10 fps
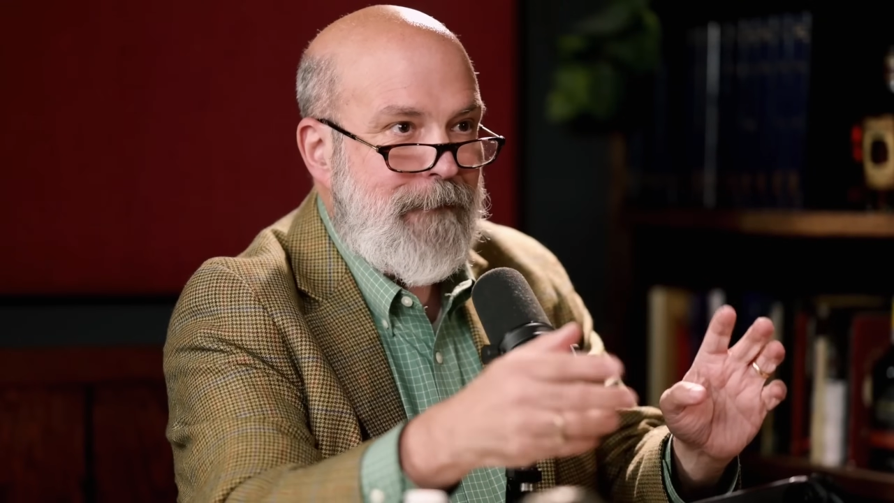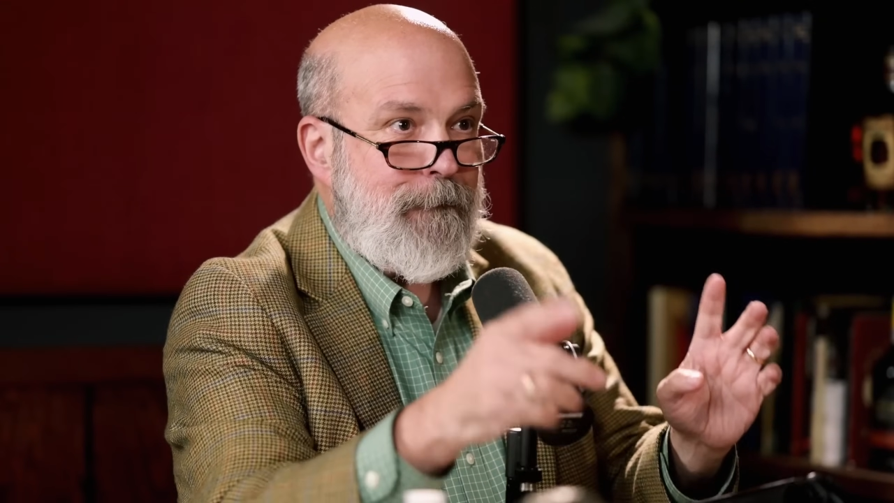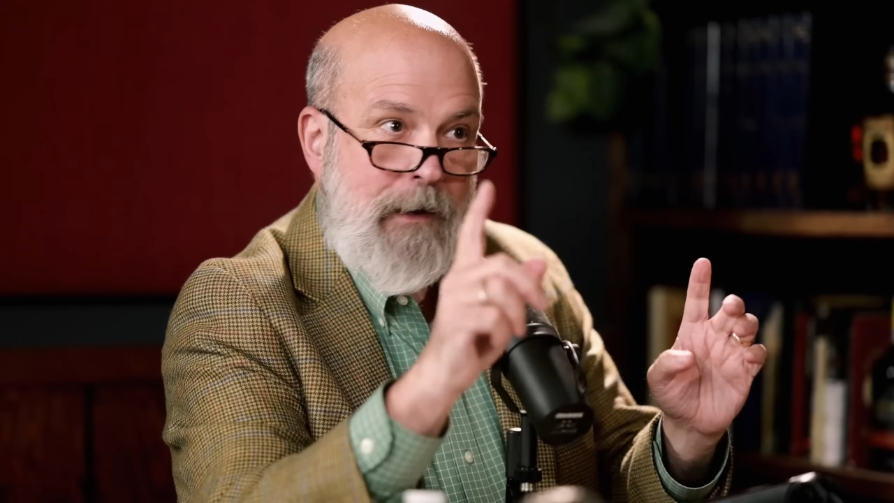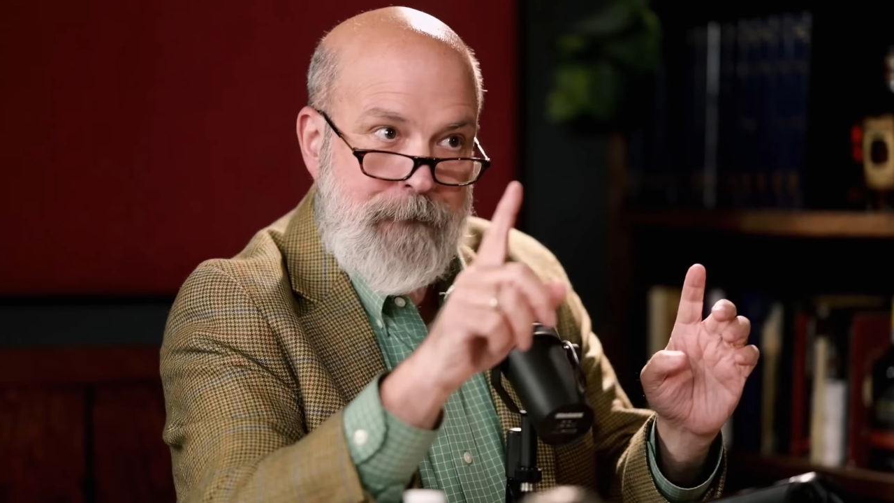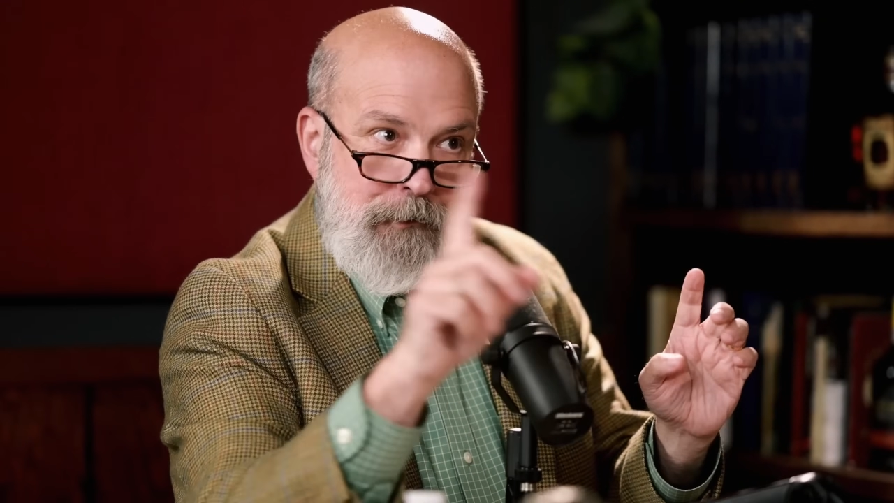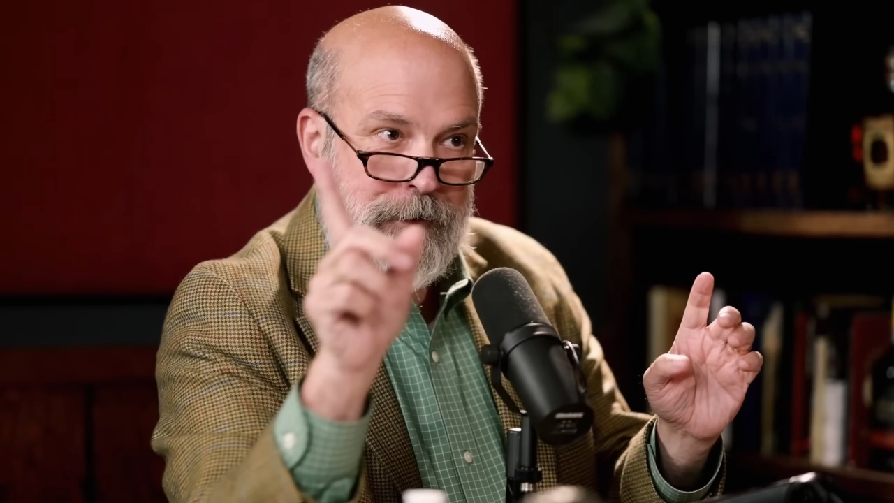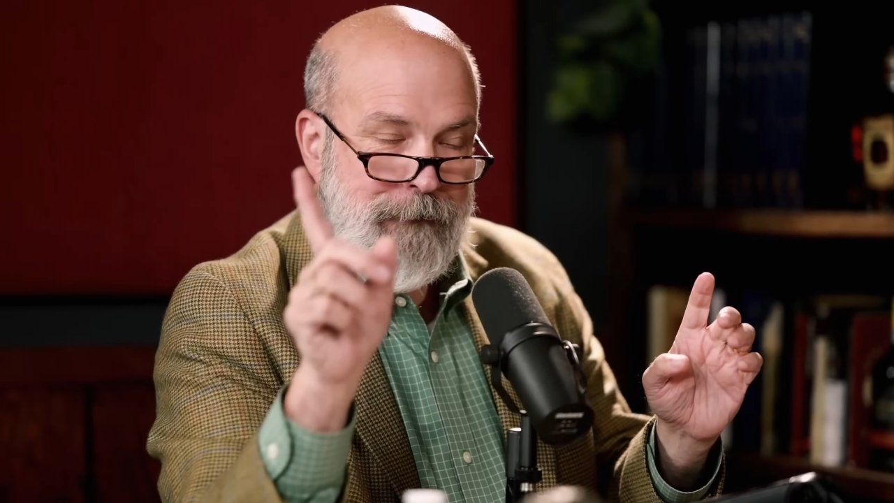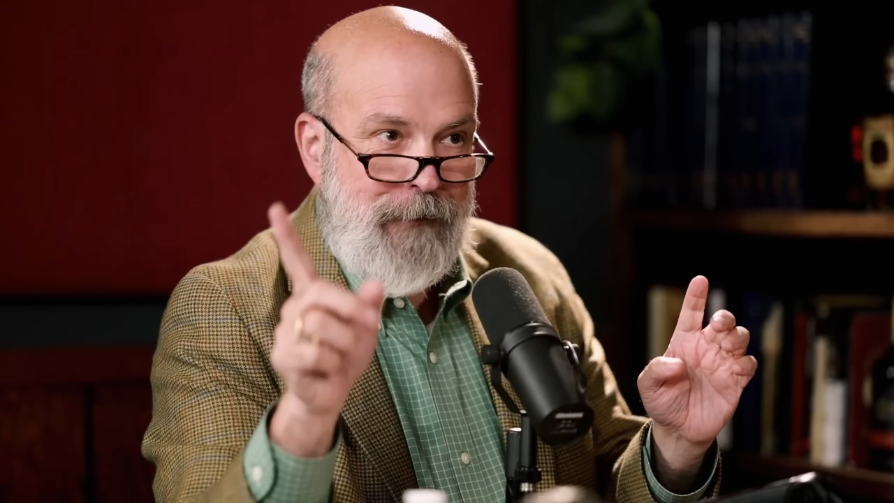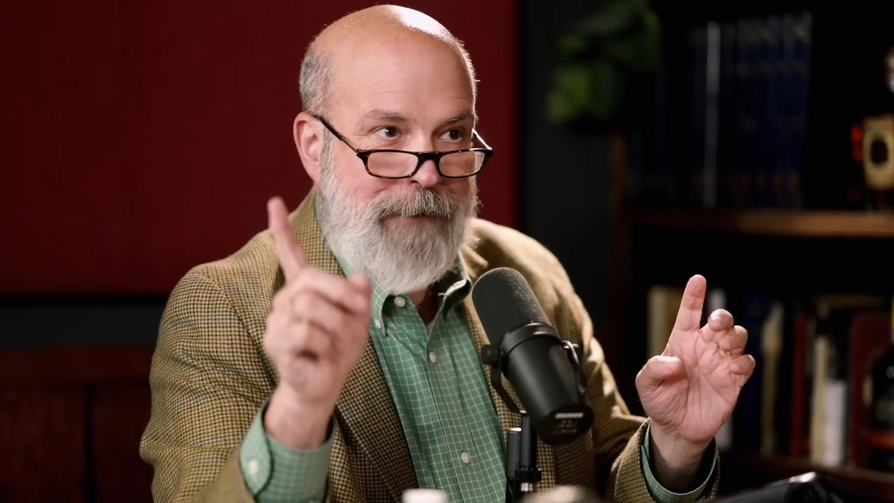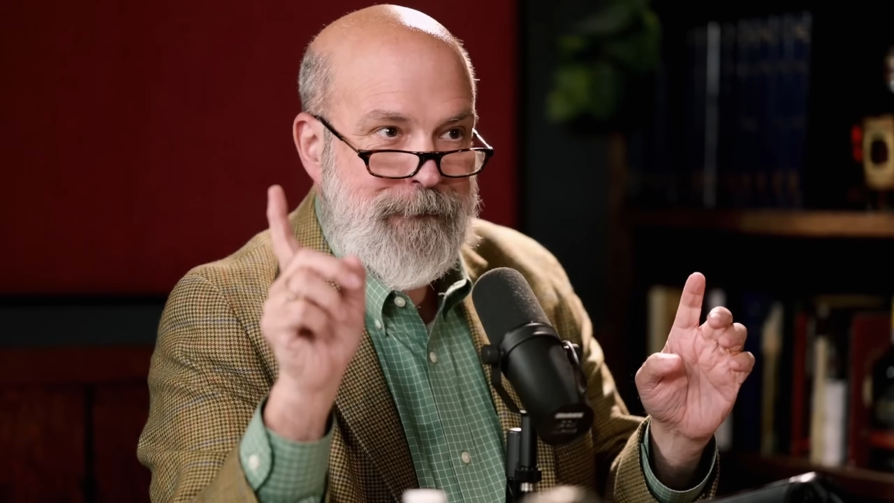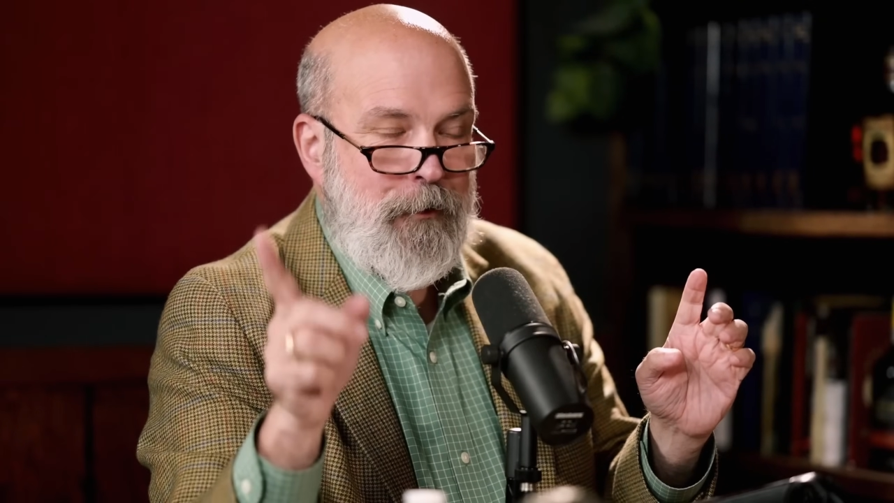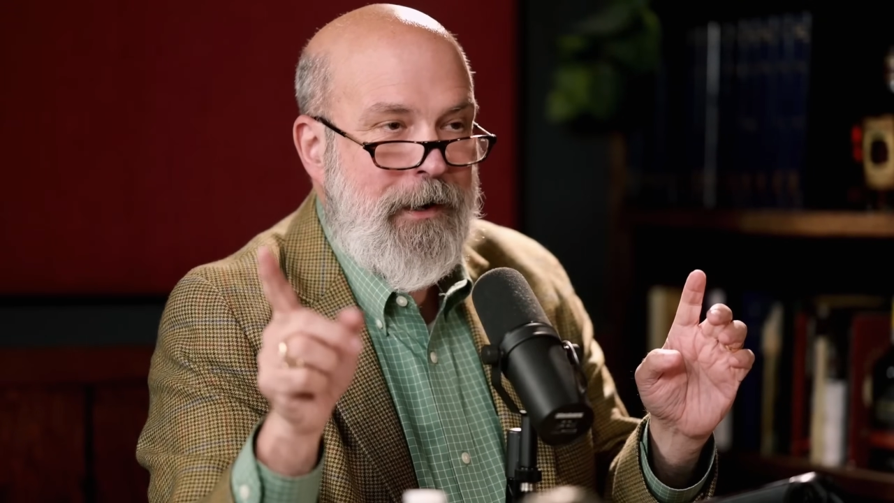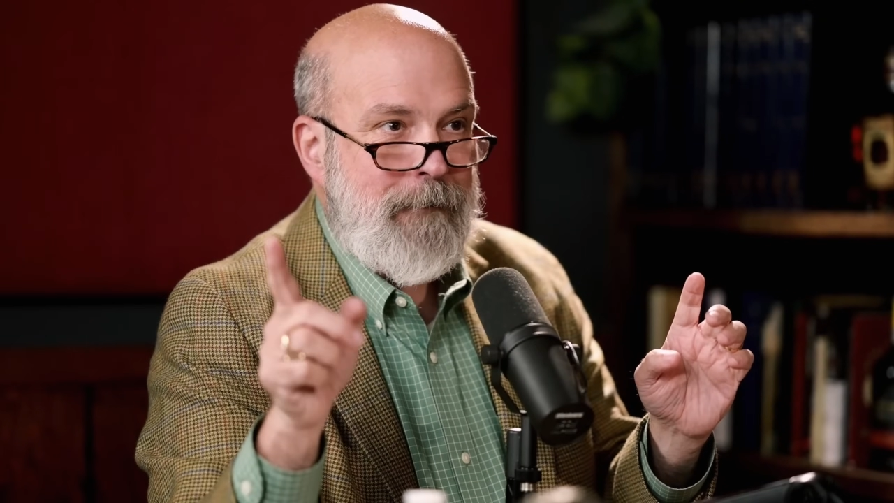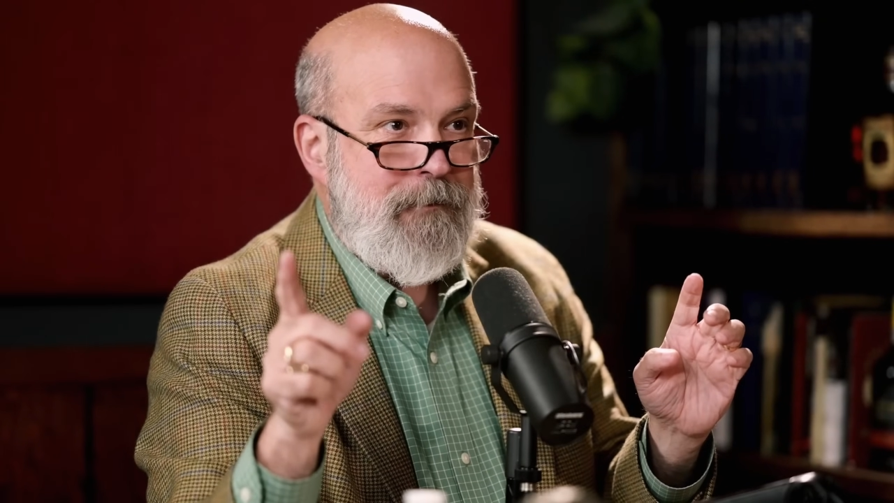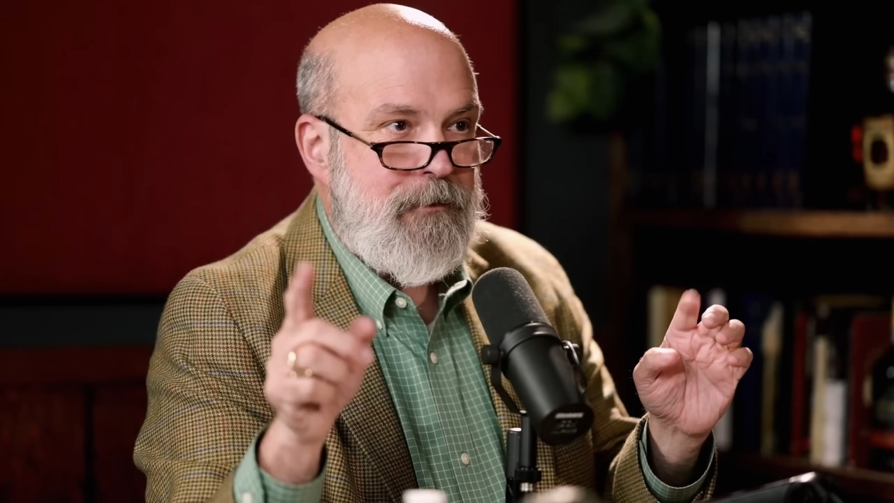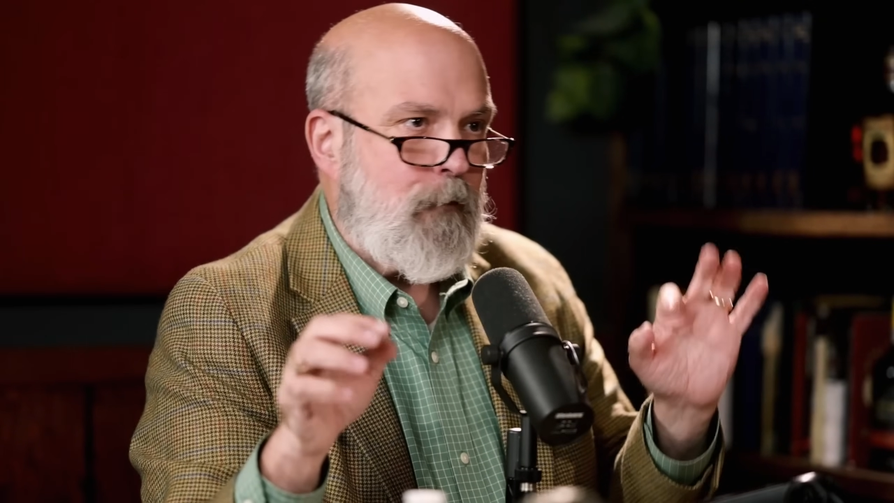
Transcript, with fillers: 505 grams,